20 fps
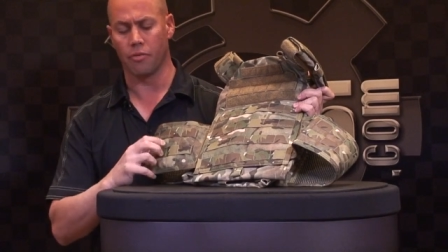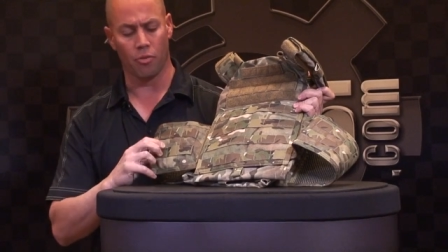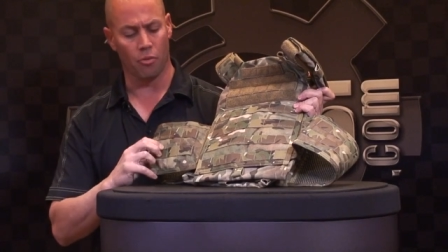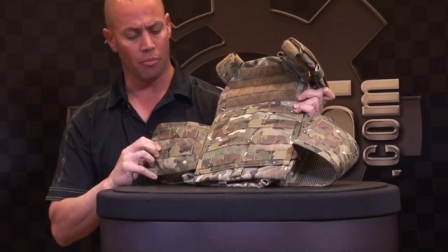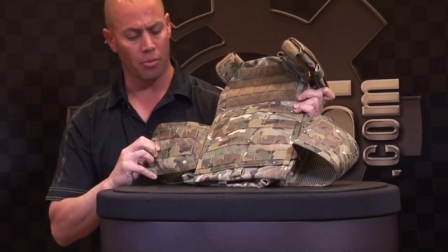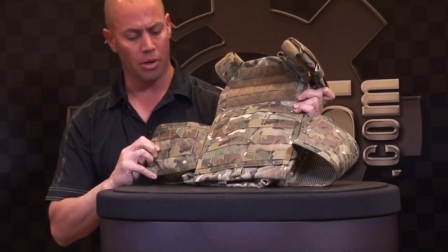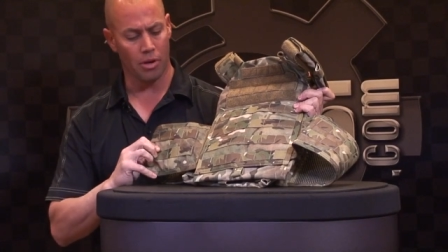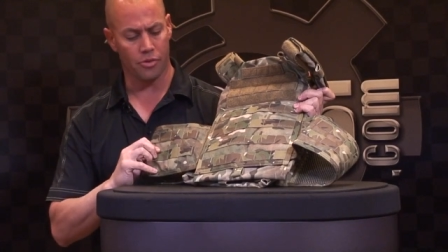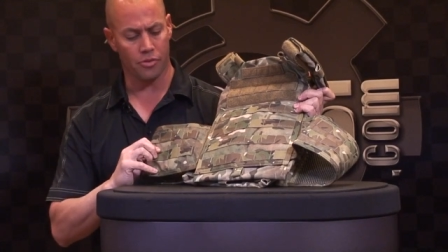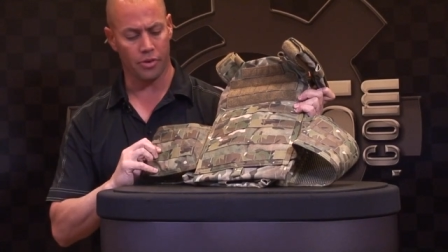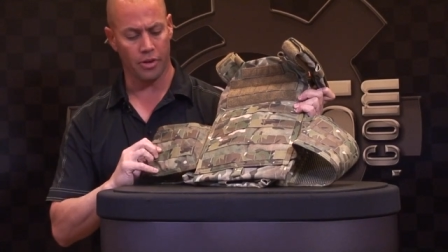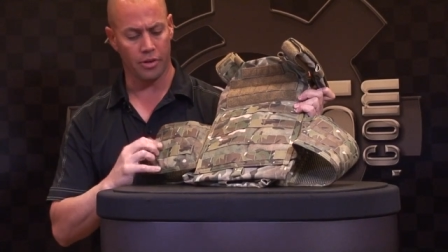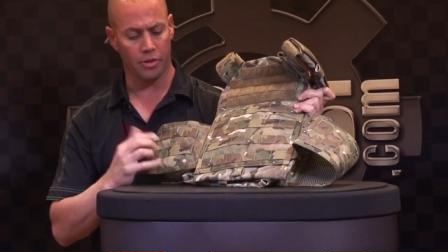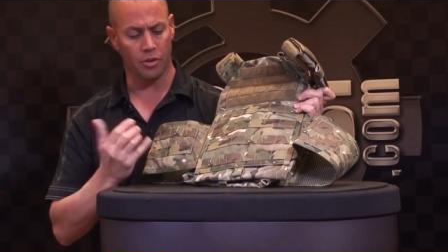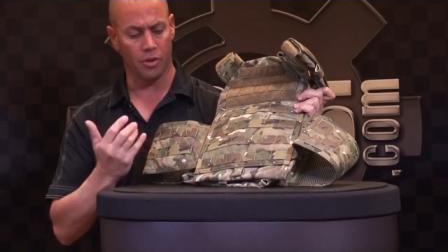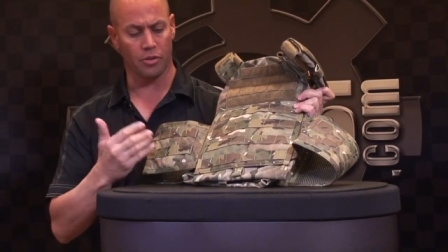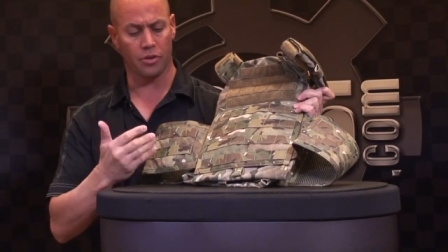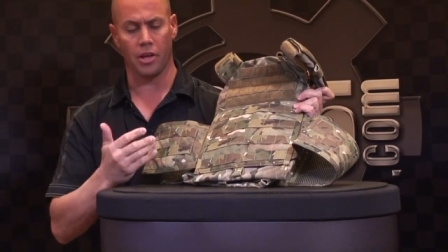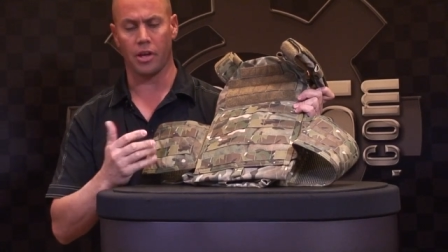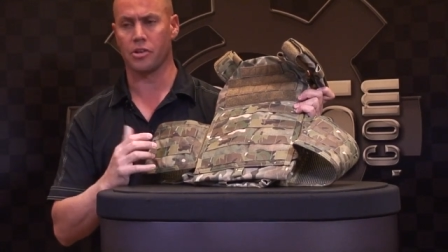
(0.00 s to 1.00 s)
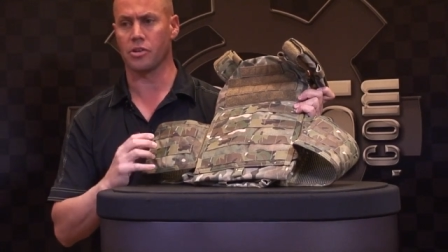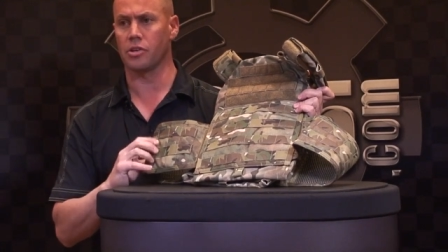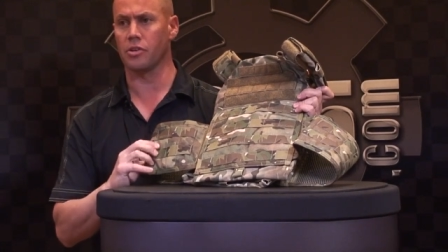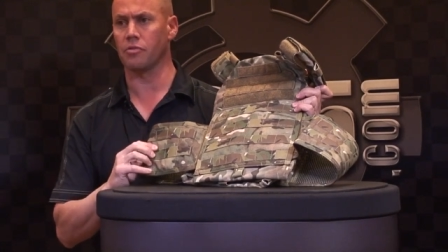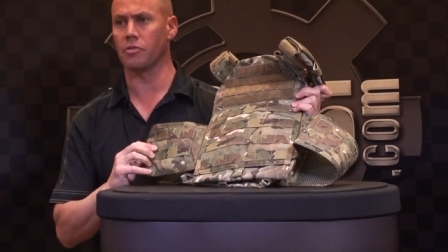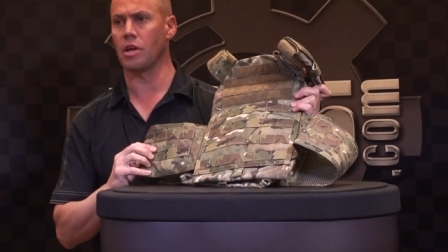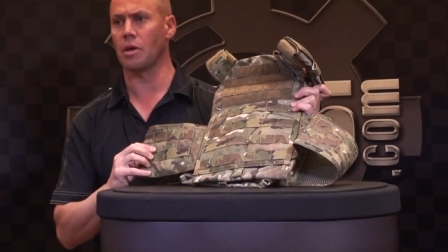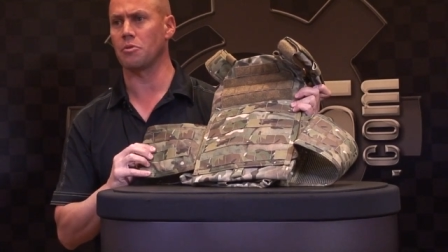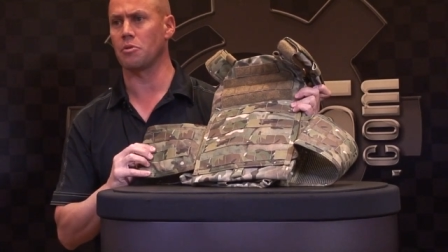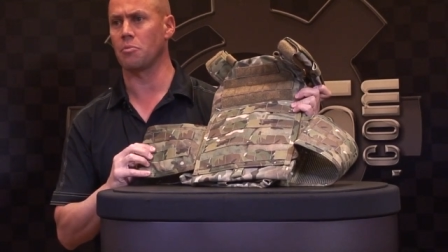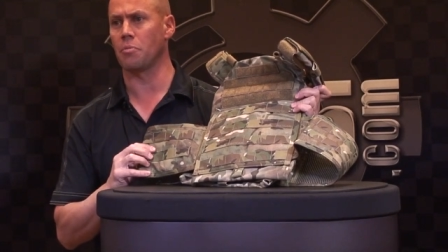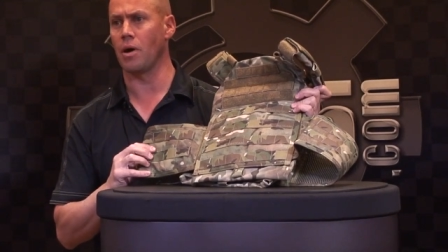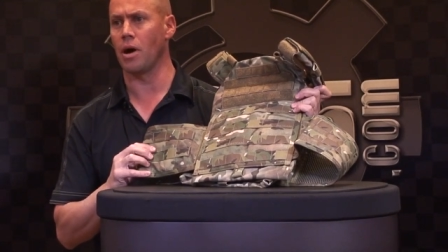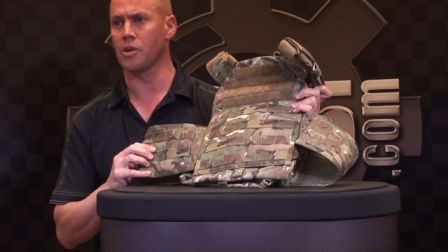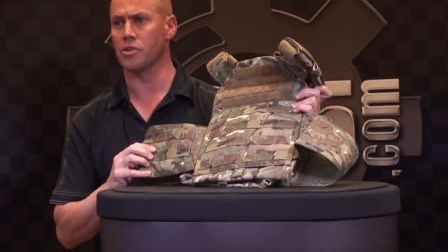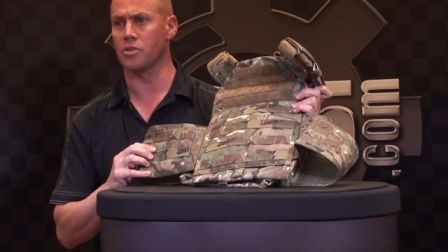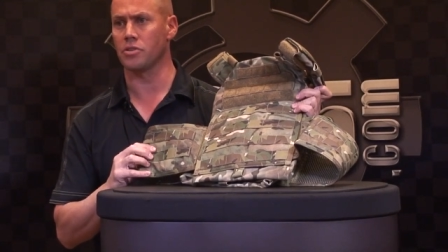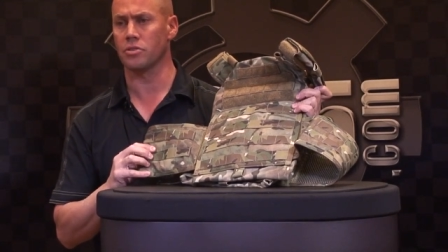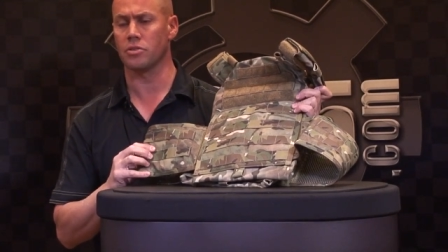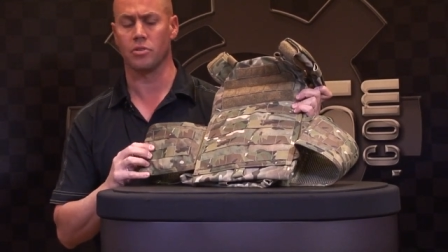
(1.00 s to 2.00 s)
for military to attach different types of
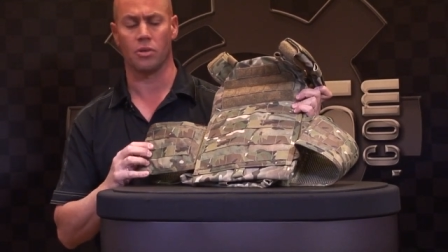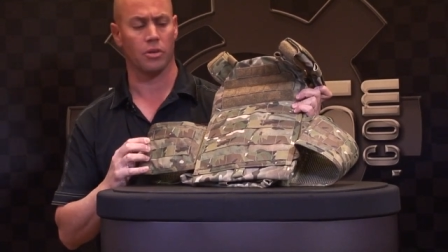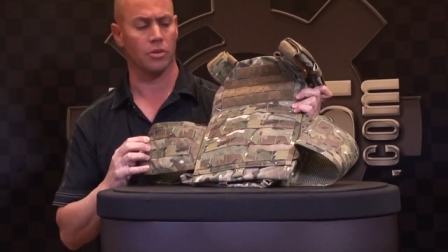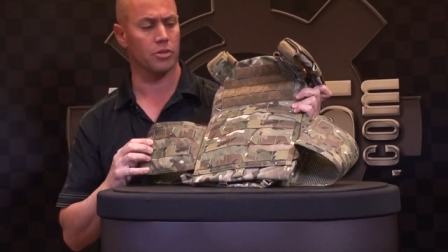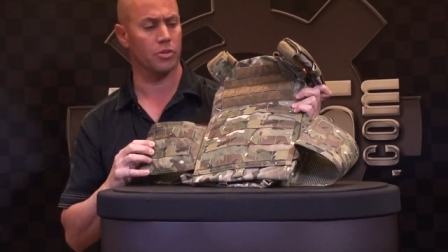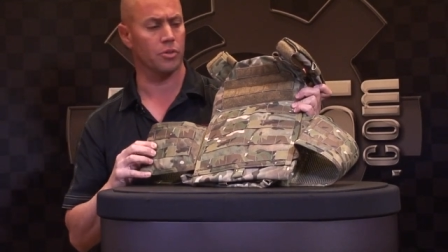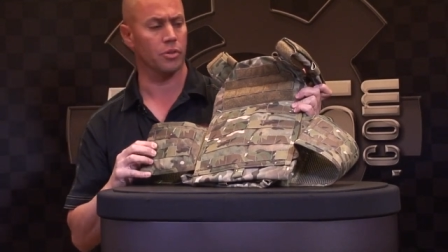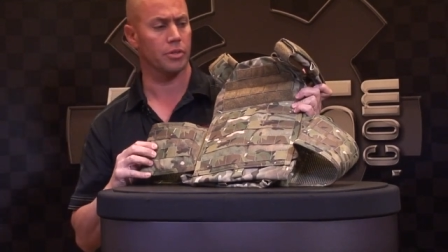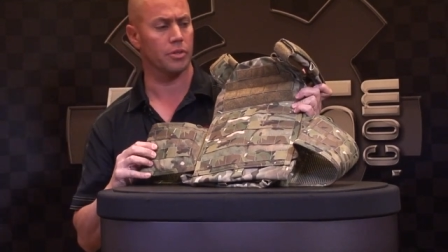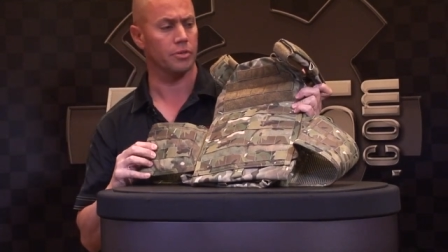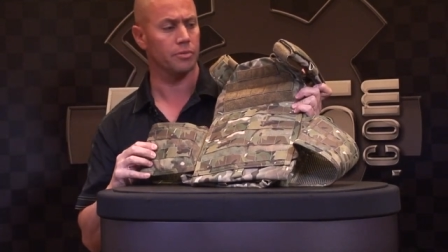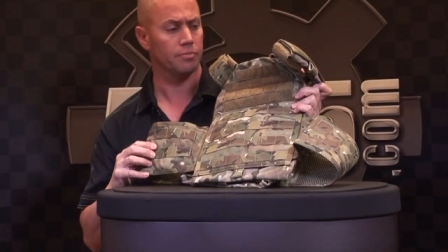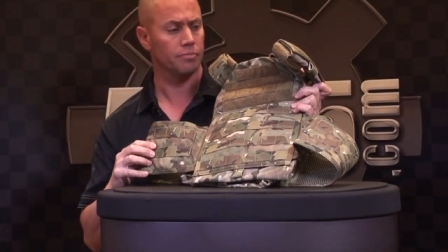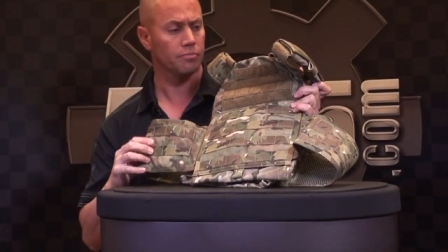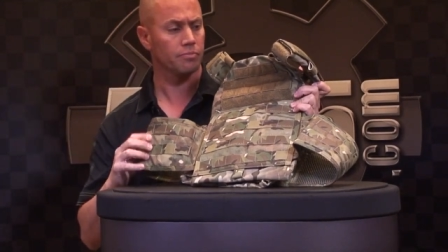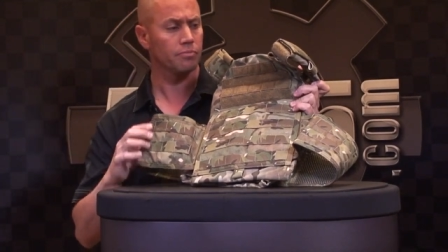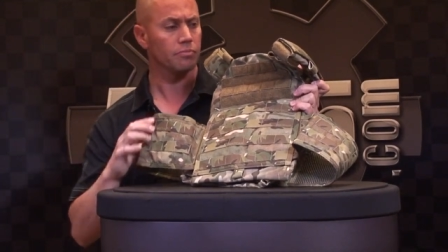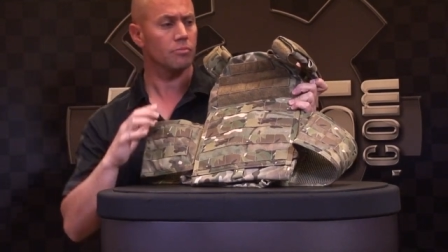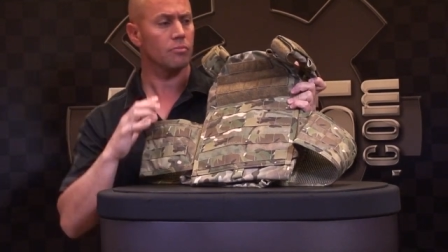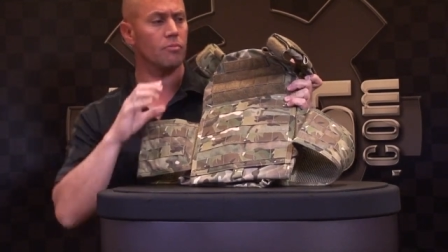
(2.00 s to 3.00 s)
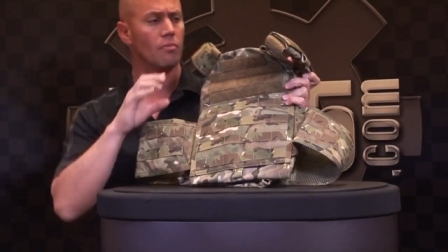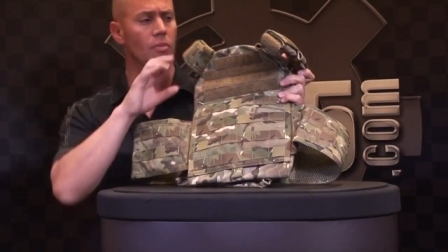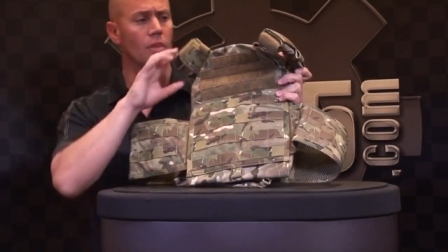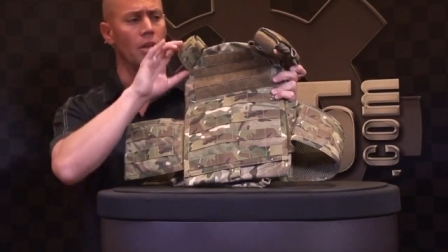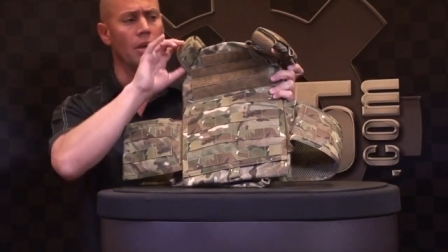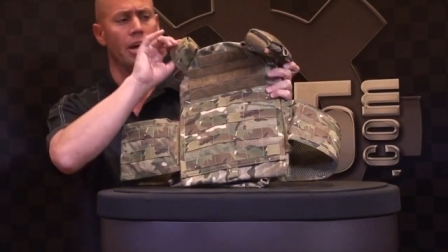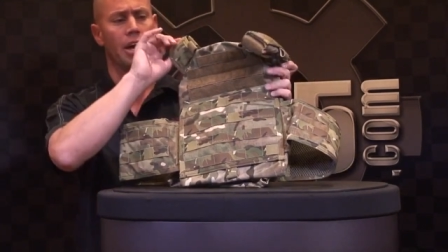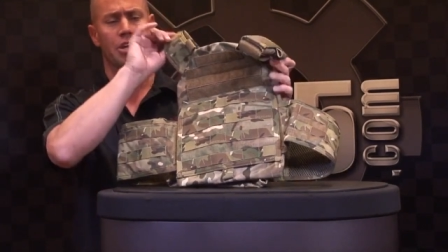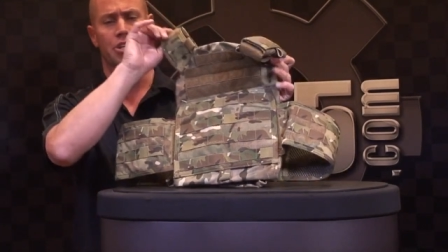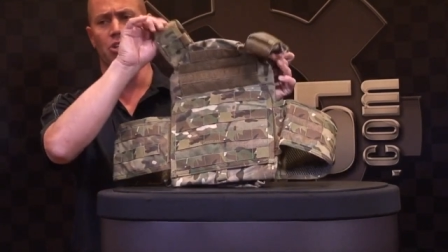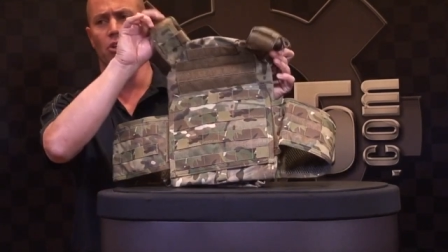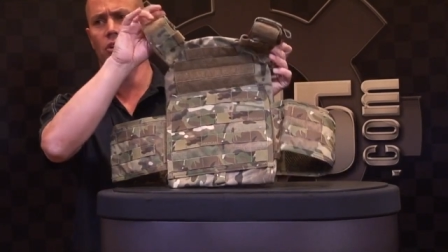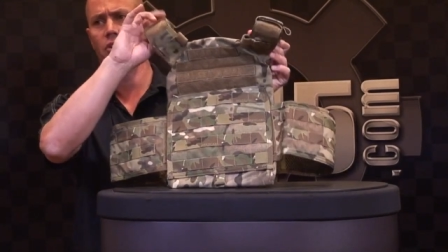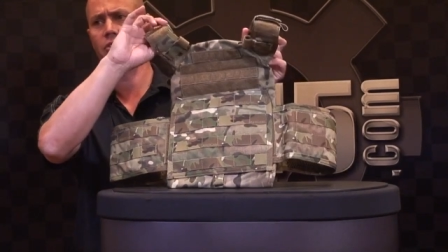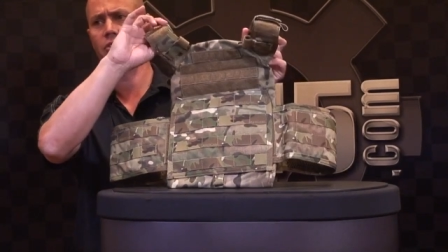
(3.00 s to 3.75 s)
pouches onto it. Our shoulder